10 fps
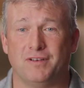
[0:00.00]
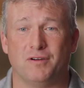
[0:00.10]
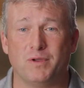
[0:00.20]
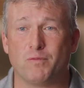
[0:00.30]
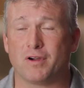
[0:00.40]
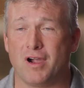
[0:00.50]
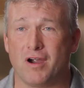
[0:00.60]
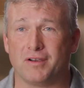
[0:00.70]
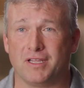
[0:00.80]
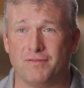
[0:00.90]
You know, we work
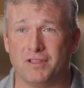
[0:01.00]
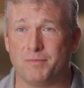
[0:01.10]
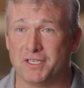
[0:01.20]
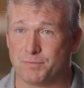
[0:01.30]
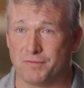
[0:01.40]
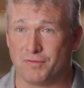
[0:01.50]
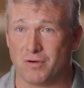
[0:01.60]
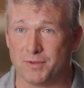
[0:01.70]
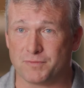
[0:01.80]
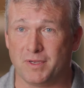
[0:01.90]
hard to give you the best
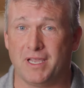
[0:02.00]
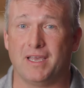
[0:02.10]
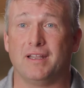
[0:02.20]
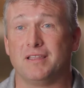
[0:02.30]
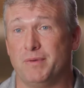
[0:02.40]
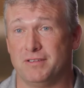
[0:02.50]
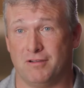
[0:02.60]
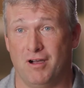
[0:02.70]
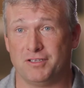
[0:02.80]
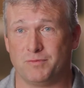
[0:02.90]
performance we can at the best
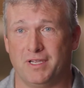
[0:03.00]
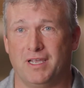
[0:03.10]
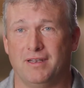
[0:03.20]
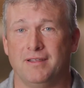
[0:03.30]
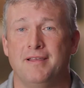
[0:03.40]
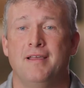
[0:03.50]
cost we can.